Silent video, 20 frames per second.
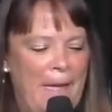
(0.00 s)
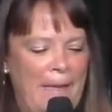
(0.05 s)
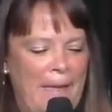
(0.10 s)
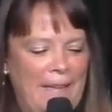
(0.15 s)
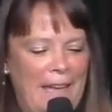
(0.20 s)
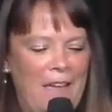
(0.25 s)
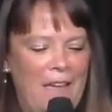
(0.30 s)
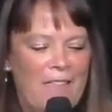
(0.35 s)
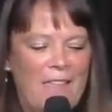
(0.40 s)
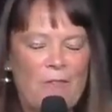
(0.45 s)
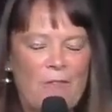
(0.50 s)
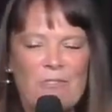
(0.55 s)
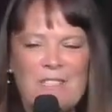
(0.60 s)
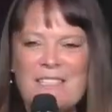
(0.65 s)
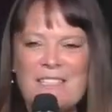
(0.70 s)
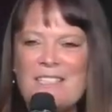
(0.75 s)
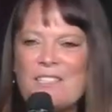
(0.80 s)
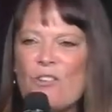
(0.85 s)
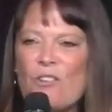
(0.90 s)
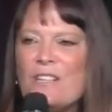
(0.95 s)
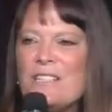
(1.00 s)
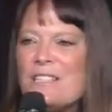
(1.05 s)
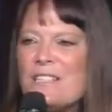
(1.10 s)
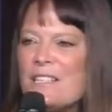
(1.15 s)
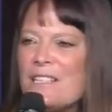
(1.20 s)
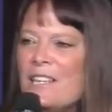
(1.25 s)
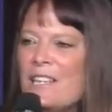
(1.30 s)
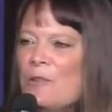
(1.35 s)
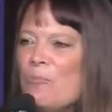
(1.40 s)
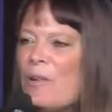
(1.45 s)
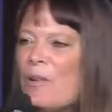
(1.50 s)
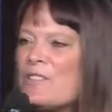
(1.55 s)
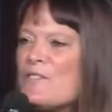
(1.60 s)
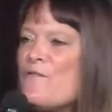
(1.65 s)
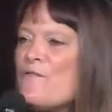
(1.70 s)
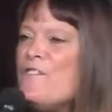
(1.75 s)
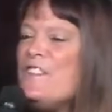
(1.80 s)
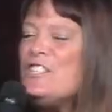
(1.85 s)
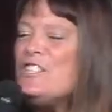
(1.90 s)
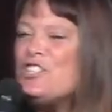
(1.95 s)
Now, that was designed to keep us
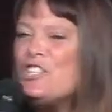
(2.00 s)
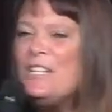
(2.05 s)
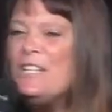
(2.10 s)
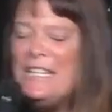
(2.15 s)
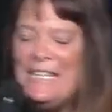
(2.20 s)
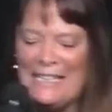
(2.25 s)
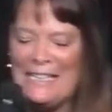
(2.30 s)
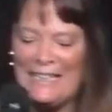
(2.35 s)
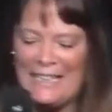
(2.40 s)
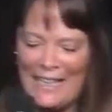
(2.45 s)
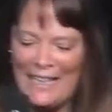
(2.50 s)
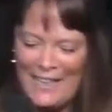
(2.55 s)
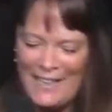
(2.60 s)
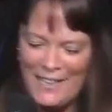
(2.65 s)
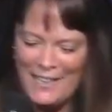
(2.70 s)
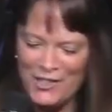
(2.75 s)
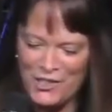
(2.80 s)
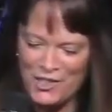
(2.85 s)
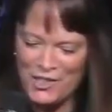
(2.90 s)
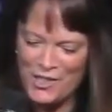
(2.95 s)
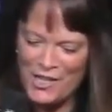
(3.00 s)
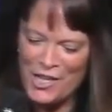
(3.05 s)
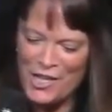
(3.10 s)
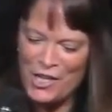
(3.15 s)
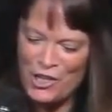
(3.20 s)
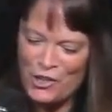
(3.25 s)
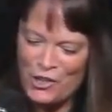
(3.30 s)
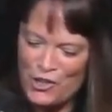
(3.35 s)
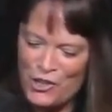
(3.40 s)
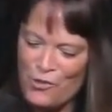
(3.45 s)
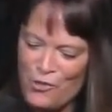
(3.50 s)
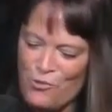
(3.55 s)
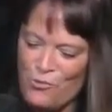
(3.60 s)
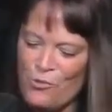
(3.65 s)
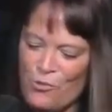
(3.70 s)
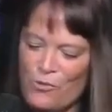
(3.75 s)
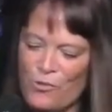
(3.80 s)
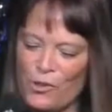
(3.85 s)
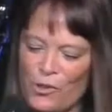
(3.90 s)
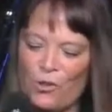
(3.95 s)
visually engaged to
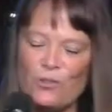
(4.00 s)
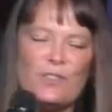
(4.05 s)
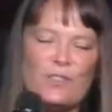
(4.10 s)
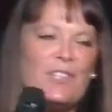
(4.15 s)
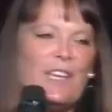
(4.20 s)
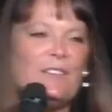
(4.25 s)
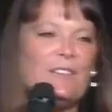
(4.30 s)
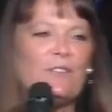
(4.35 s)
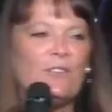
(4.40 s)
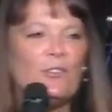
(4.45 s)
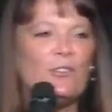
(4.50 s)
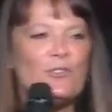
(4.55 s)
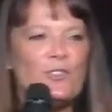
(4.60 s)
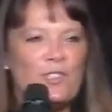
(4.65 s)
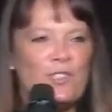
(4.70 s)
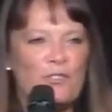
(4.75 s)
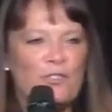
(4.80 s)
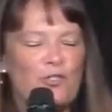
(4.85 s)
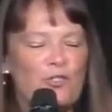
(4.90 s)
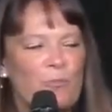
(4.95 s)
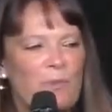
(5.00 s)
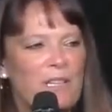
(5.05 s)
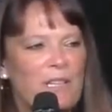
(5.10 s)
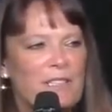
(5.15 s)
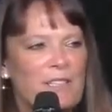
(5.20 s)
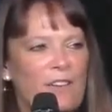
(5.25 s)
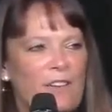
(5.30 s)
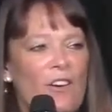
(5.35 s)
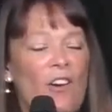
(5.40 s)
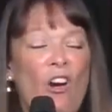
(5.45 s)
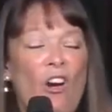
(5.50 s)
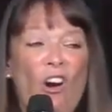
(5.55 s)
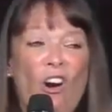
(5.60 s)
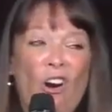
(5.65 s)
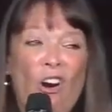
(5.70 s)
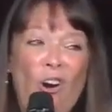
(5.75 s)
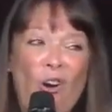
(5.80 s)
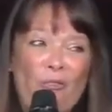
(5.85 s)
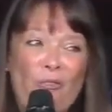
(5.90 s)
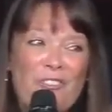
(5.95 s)
the content on social media.
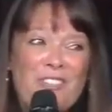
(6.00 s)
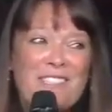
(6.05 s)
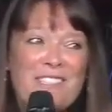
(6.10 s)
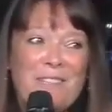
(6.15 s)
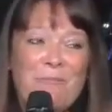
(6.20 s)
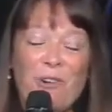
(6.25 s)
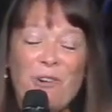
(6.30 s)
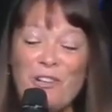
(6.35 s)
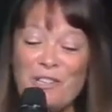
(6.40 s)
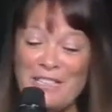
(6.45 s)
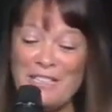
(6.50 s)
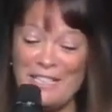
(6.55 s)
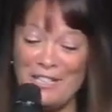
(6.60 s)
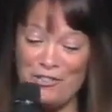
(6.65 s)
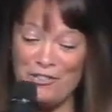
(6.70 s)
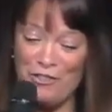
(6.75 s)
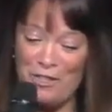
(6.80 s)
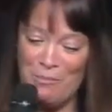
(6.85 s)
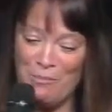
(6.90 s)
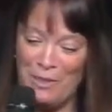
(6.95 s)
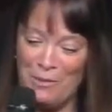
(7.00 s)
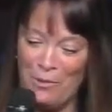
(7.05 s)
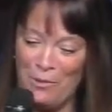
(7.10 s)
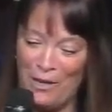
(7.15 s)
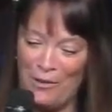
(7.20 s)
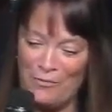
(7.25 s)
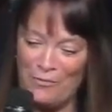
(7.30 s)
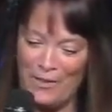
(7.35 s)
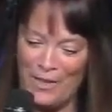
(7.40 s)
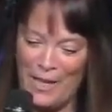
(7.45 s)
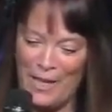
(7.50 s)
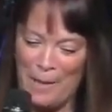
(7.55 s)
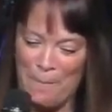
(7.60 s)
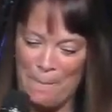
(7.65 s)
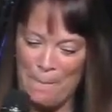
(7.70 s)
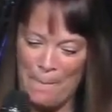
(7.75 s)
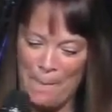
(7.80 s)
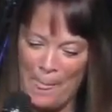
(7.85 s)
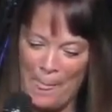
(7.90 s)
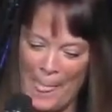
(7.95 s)
Obviously worked extremely well for him.